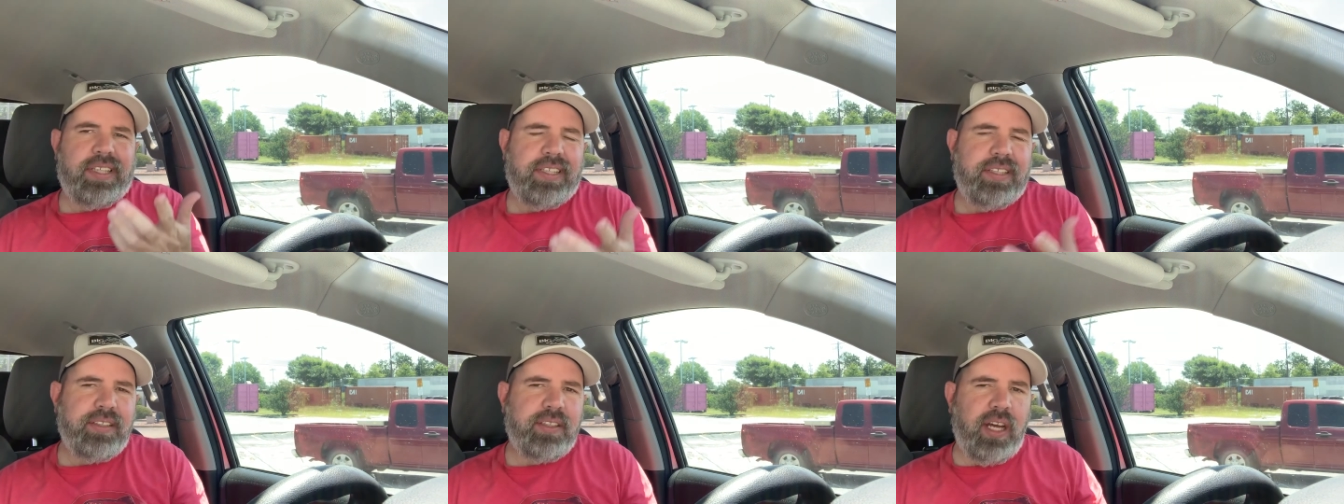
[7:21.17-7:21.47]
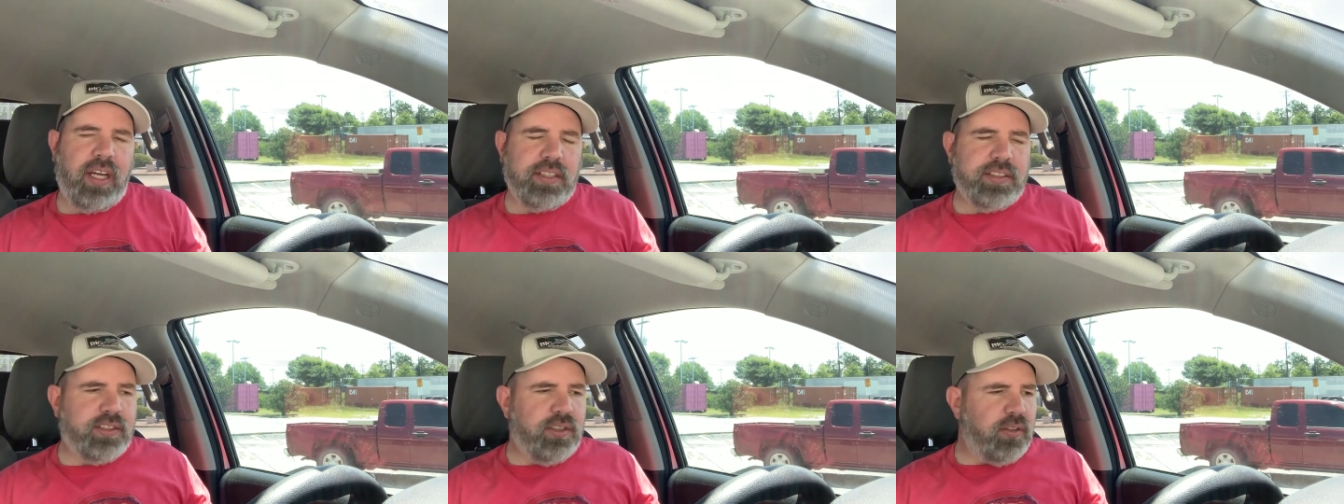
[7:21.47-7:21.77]

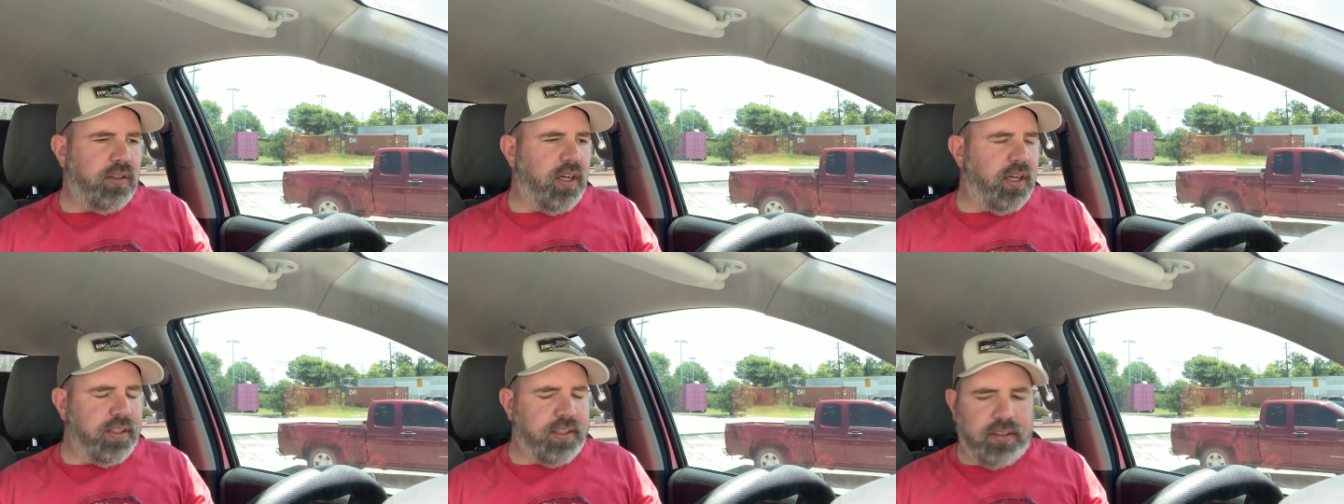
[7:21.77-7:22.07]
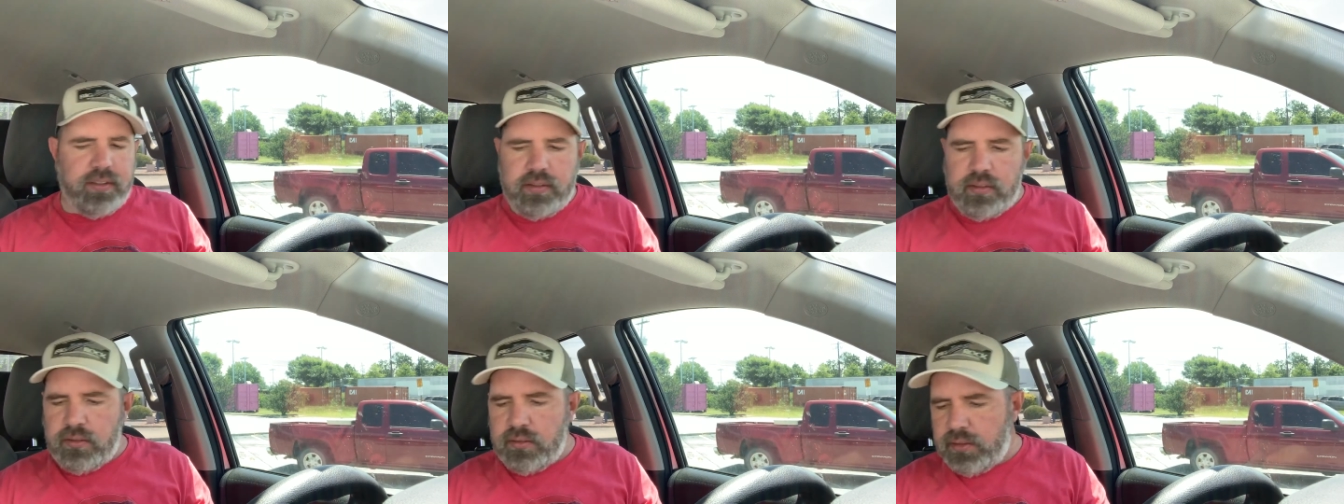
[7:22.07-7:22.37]
not so
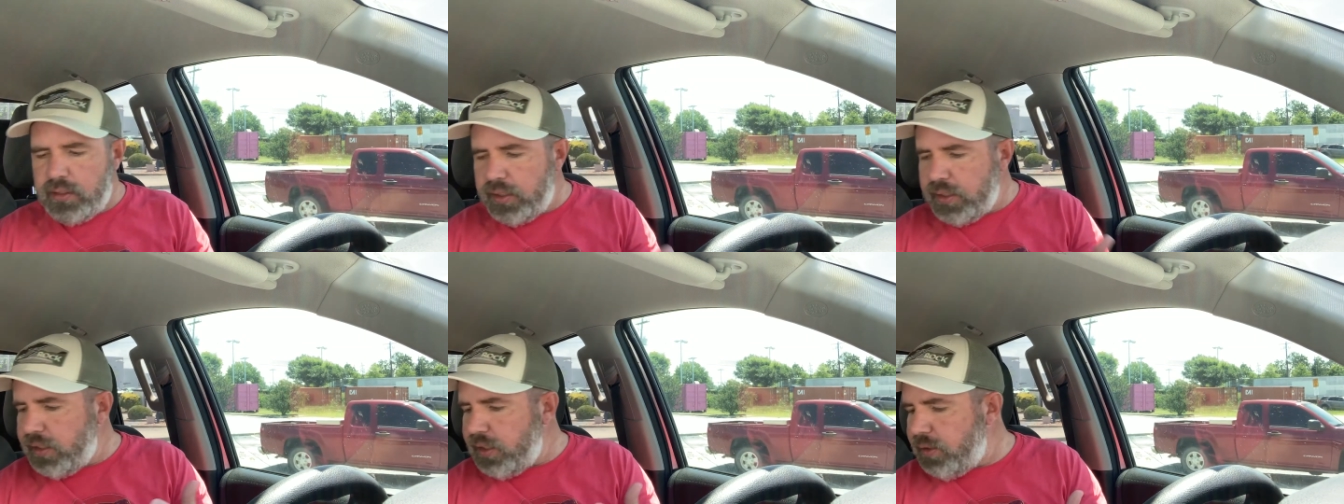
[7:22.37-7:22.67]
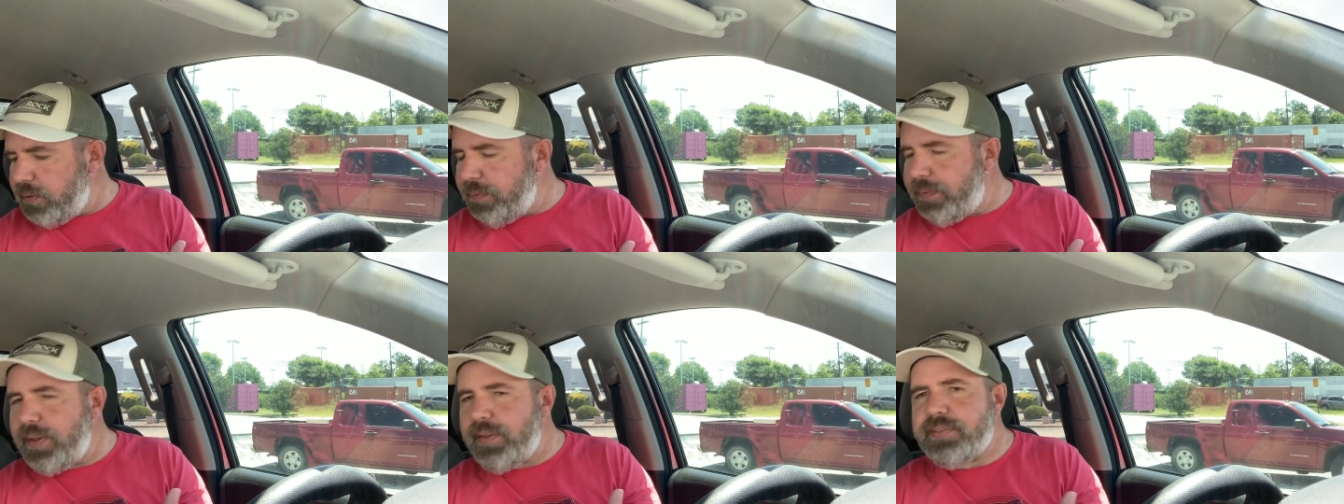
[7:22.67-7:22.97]
lucky. Did
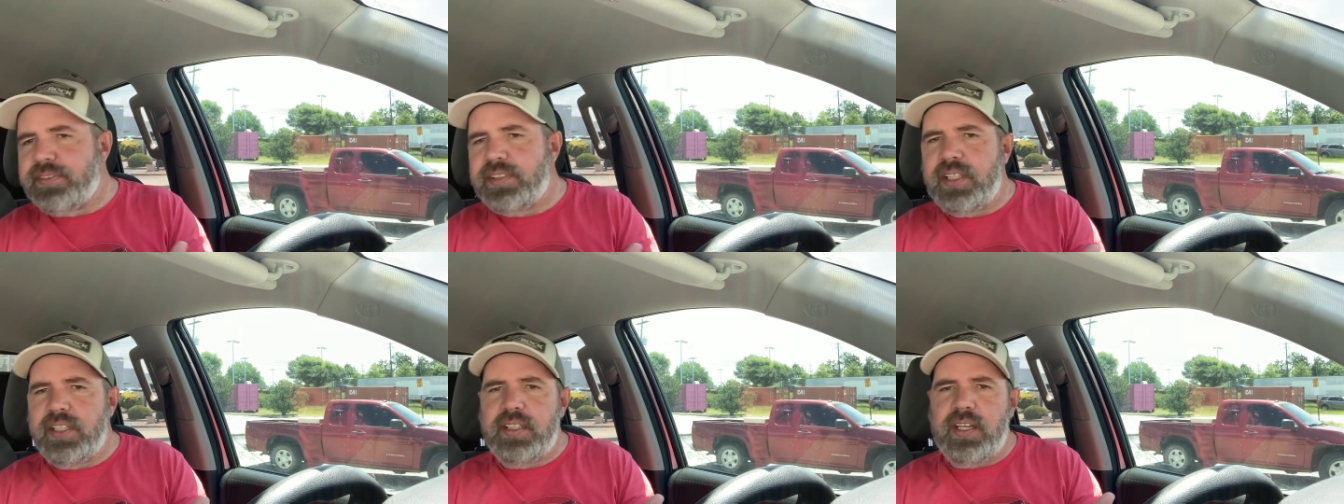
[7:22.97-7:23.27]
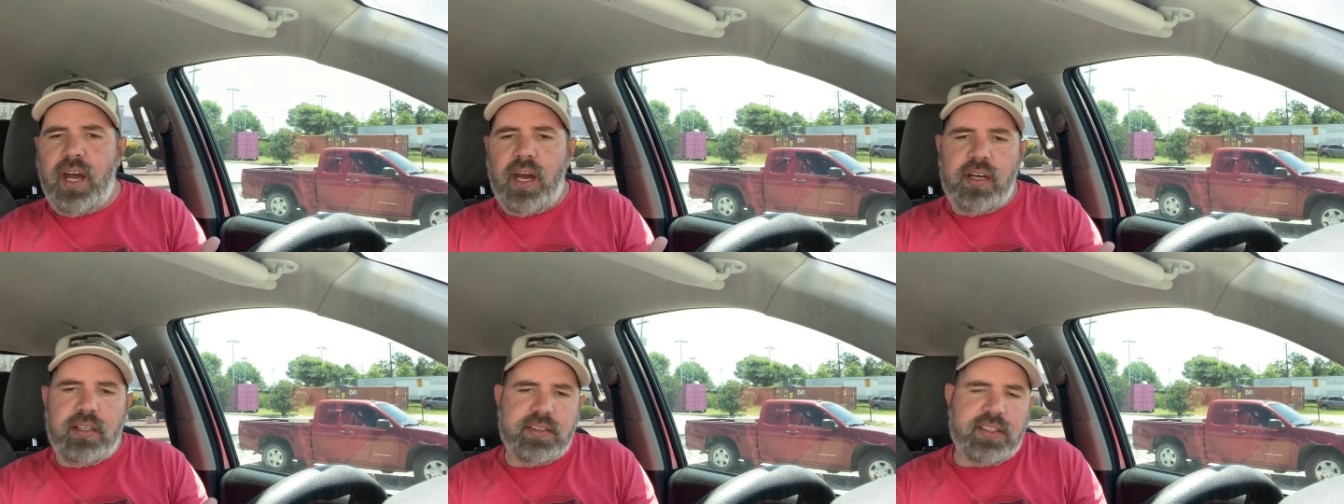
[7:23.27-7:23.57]
get $15
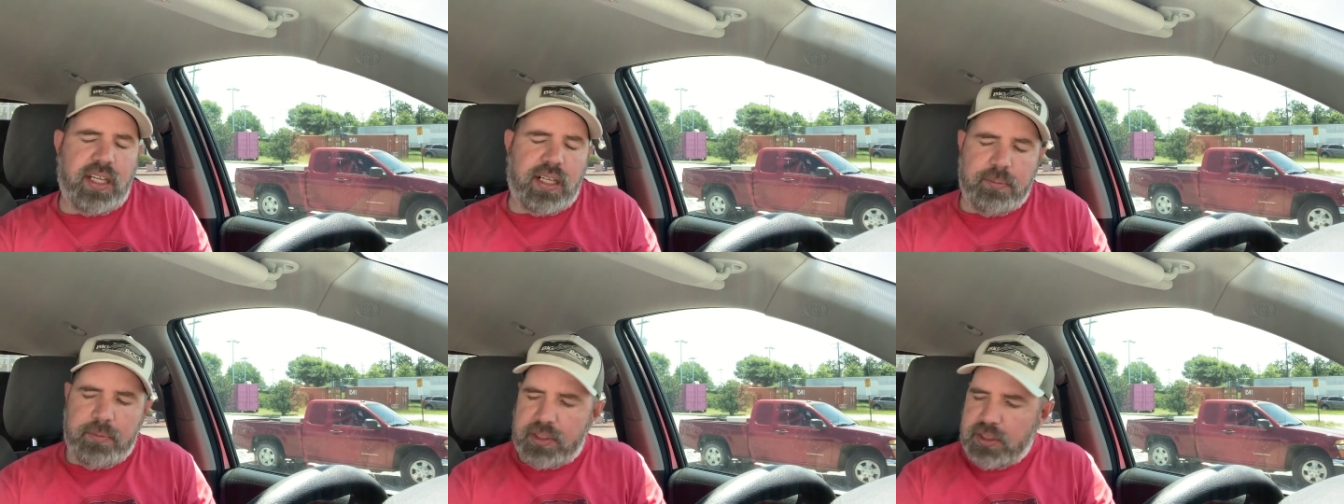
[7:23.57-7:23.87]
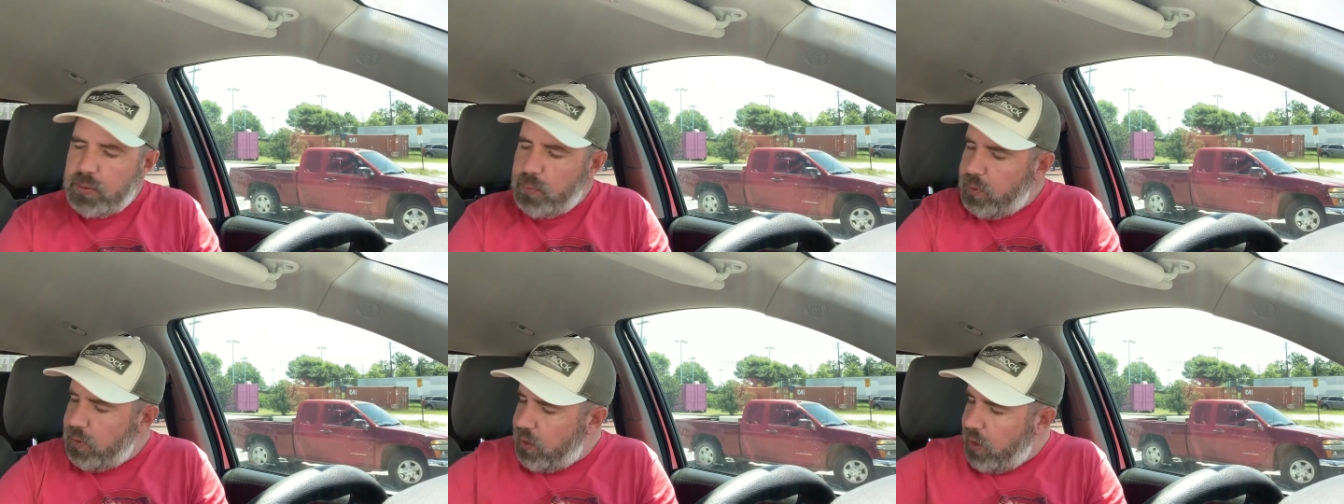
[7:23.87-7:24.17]
out of my
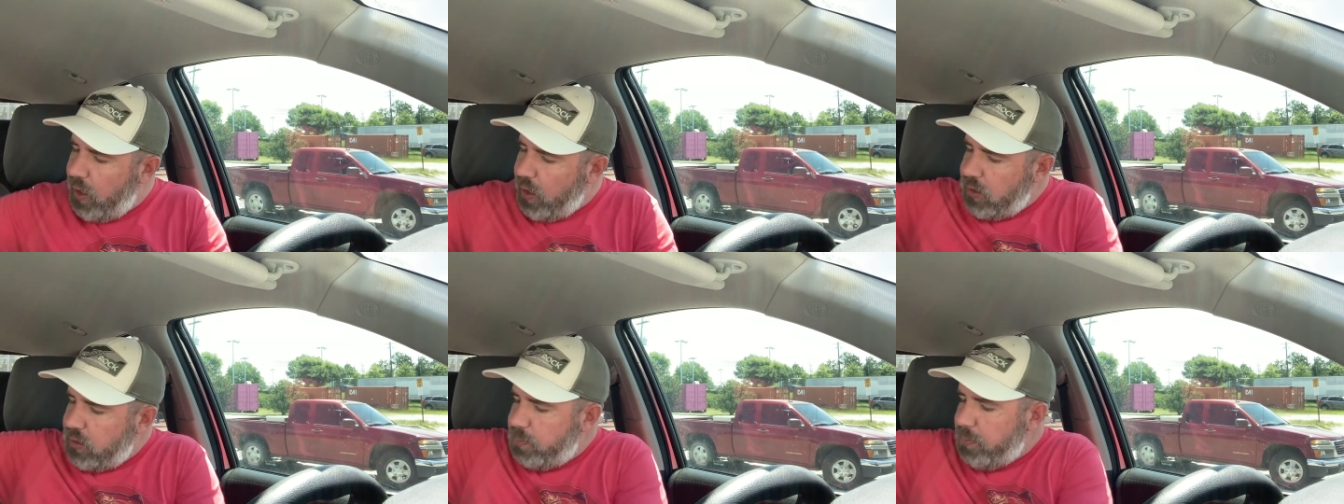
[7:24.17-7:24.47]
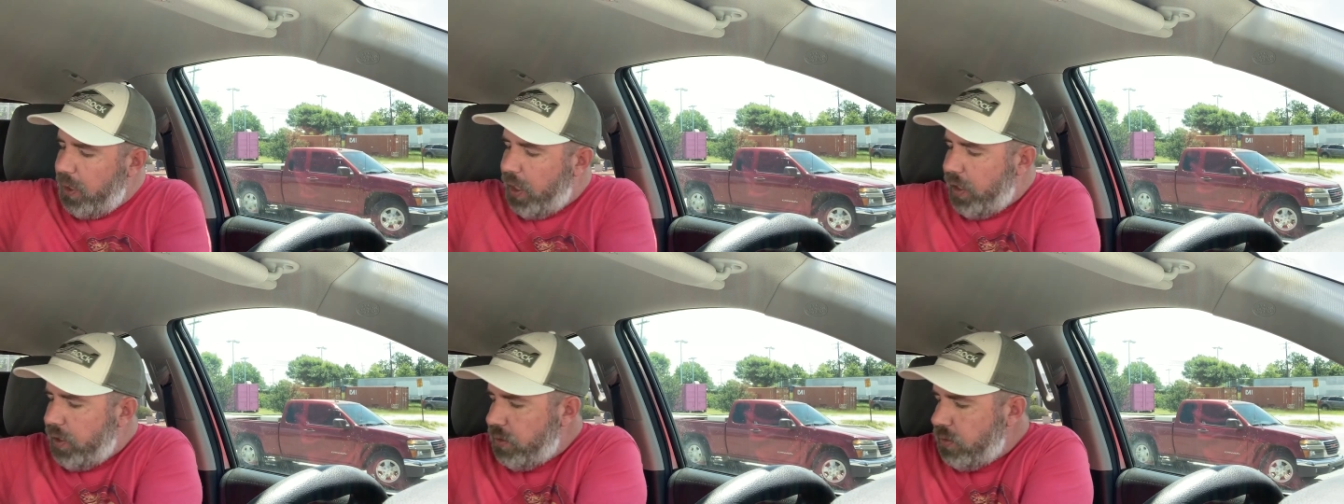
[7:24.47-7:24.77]
$20
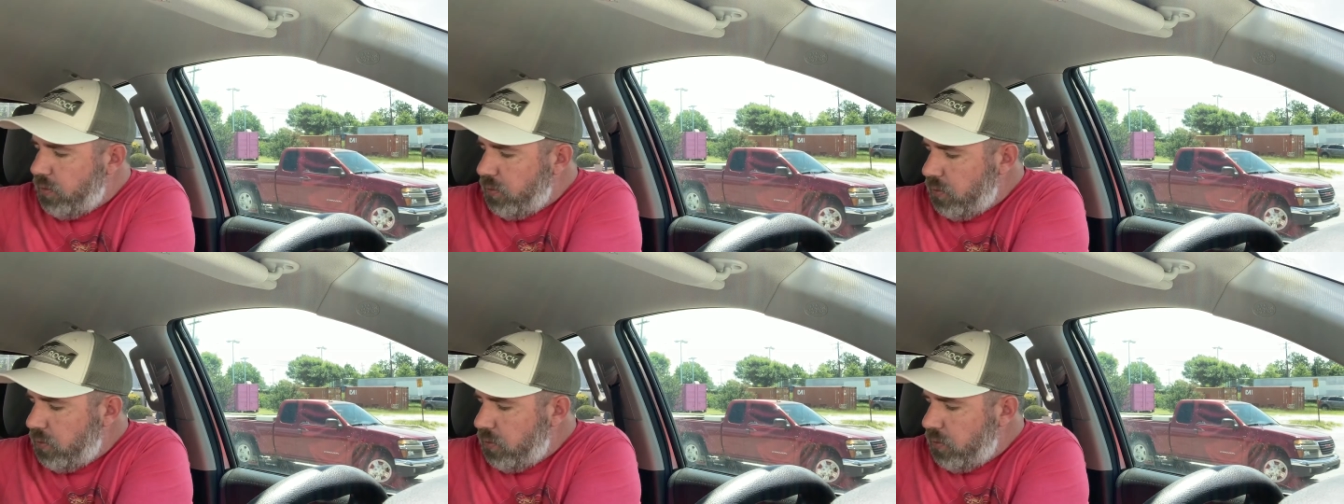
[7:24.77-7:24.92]
back.